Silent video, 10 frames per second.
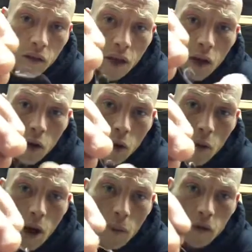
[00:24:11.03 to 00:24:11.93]
to how
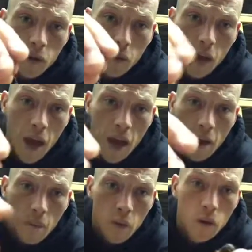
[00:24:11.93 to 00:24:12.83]
much I want the
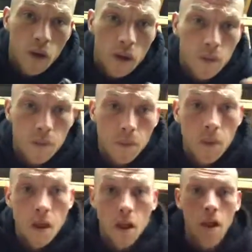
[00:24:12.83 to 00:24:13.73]
hair moving.
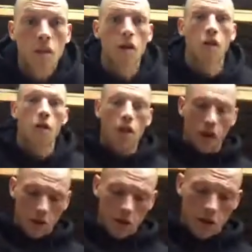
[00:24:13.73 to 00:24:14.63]
So I find
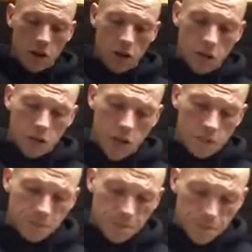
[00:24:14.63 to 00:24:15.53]
that a really good little tip.